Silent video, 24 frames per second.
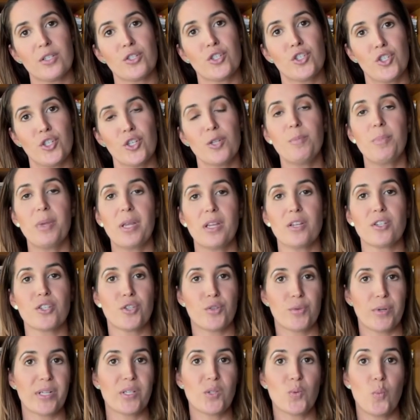should be a
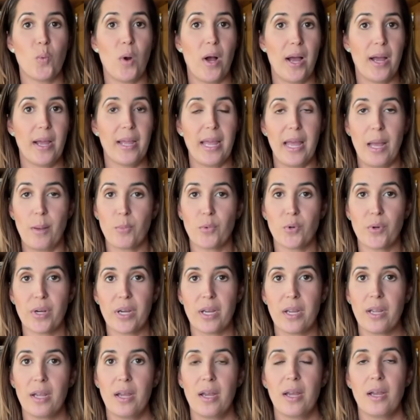strict why
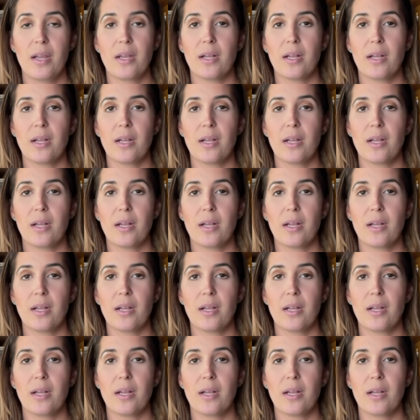Emory